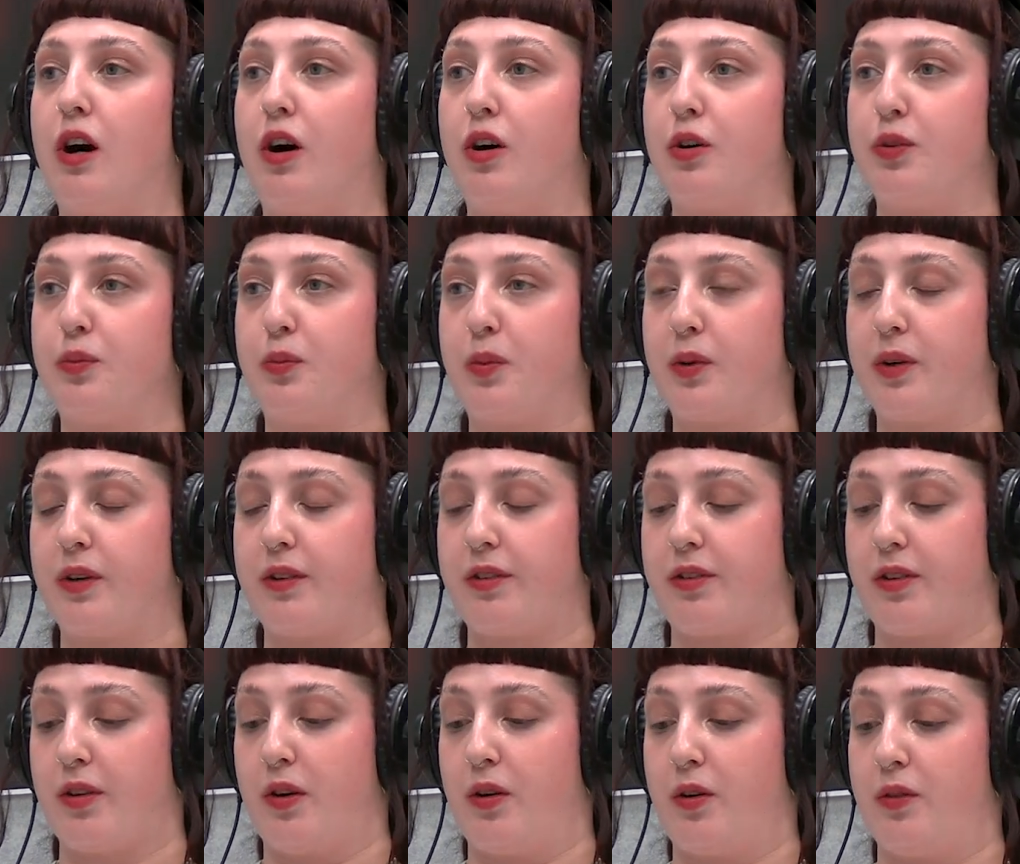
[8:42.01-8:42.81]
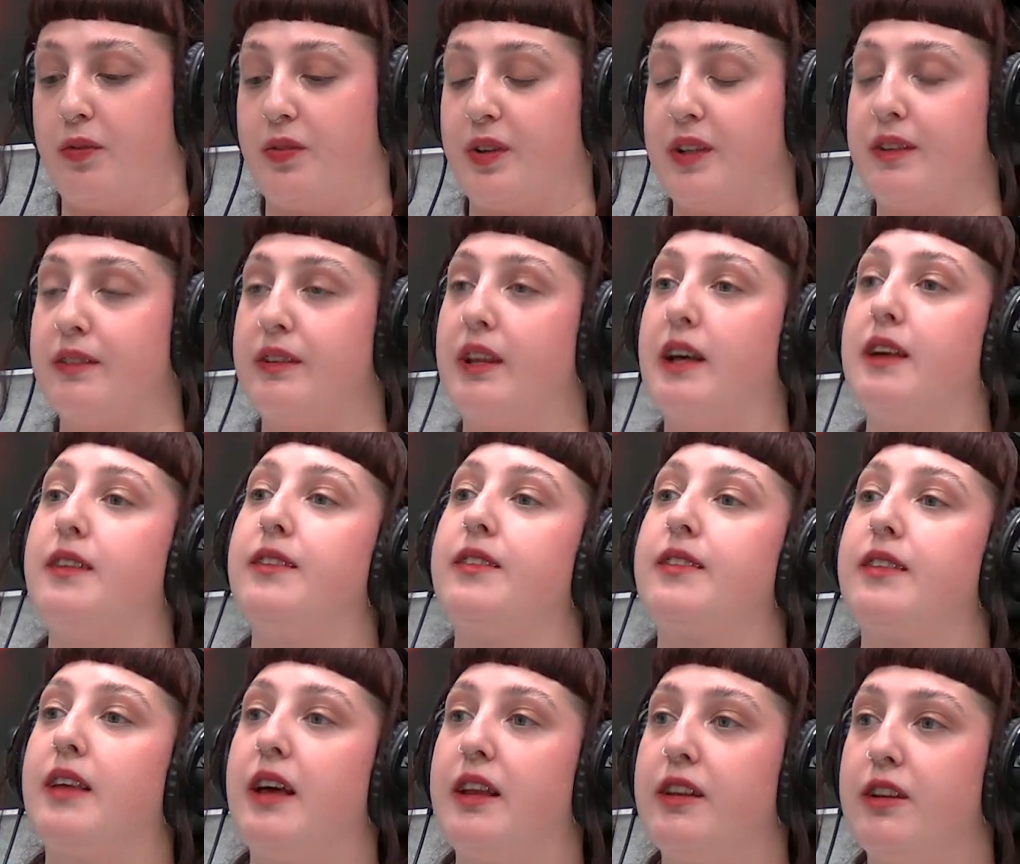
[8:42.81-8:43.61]
outbursts of
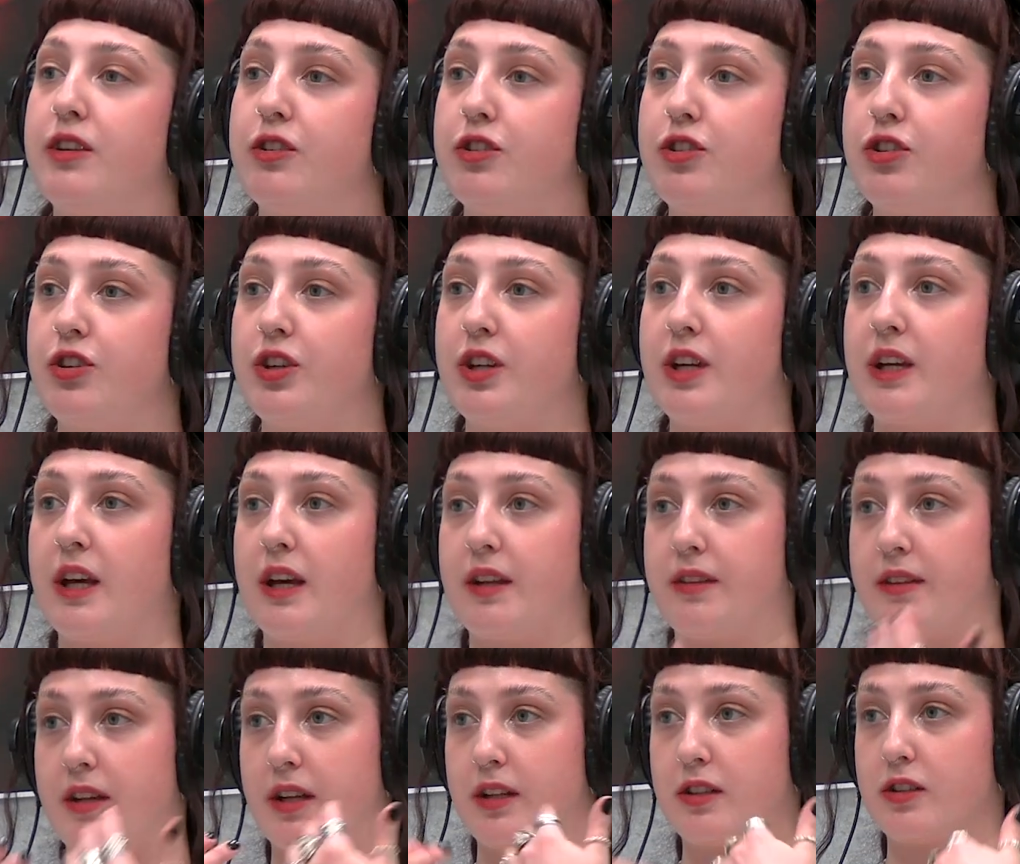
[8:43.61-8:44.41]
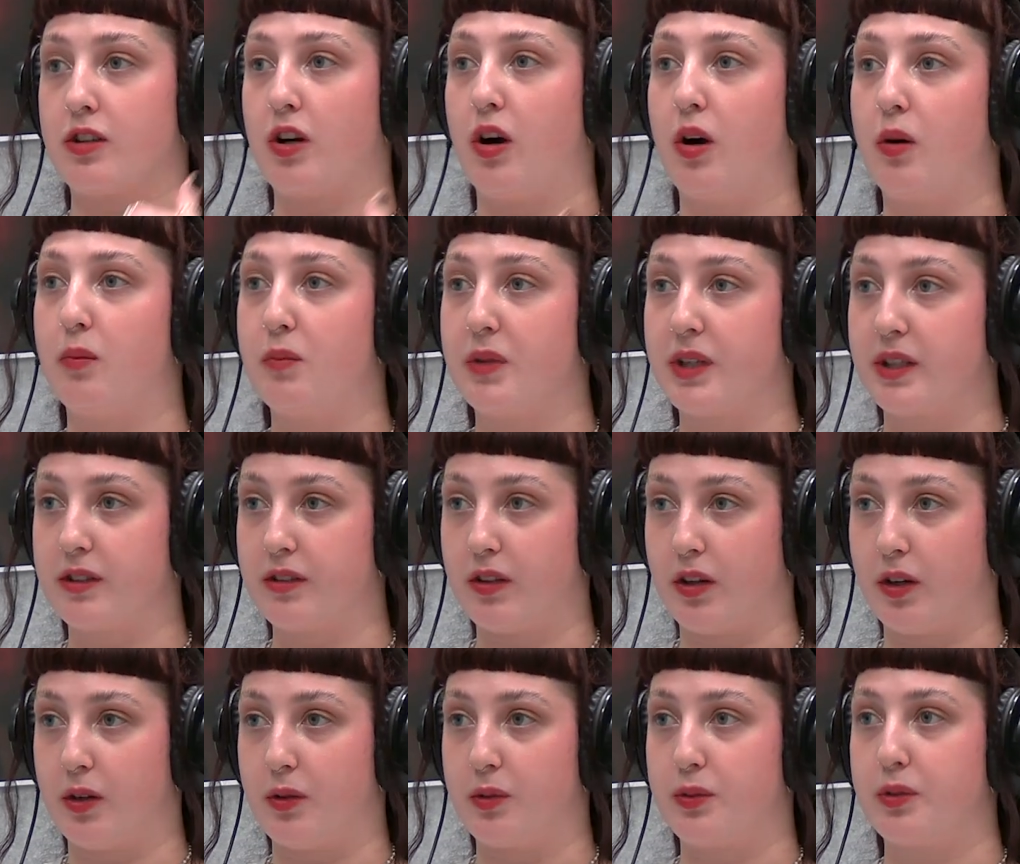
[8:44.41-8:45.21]
intense energy and then
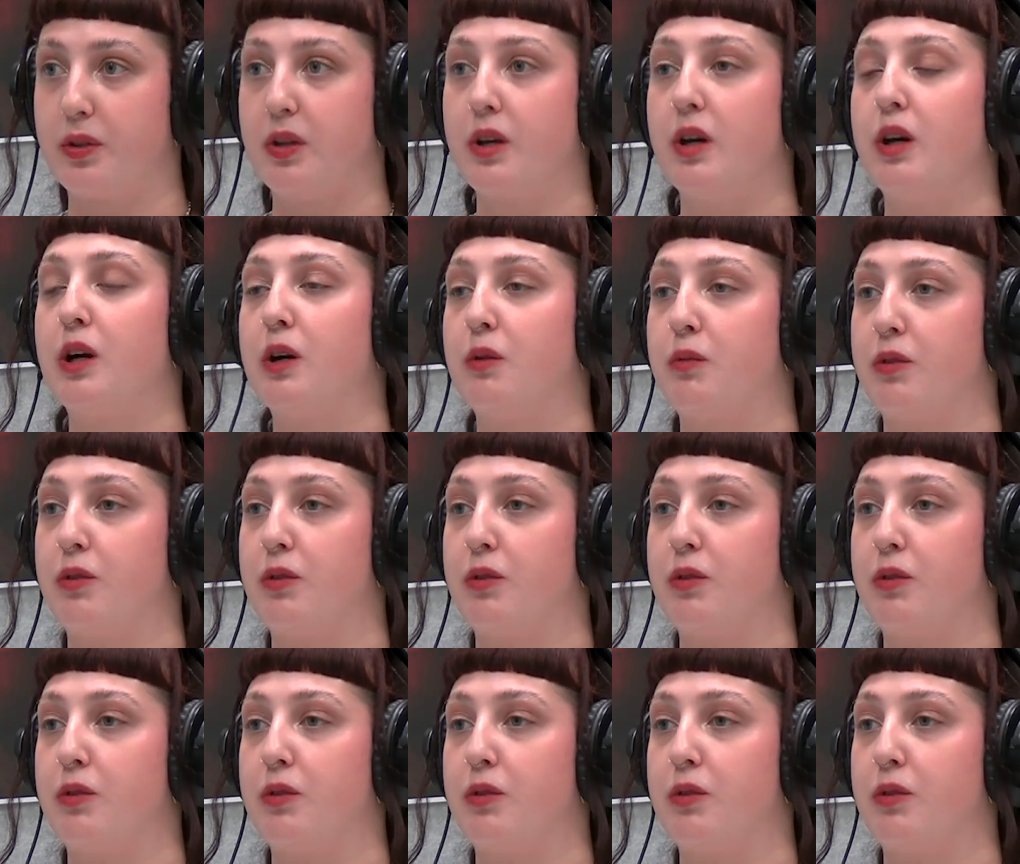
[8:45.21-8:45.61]
calming down,